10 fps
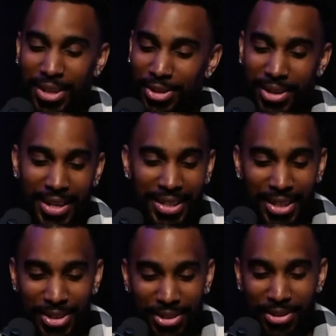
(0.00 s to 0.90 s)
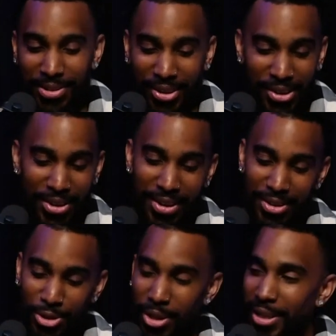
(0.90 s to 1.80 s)
I tried to get to you.
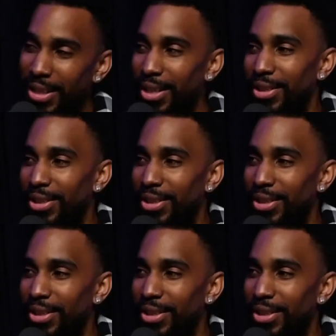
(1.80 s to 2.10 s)
I was trying to get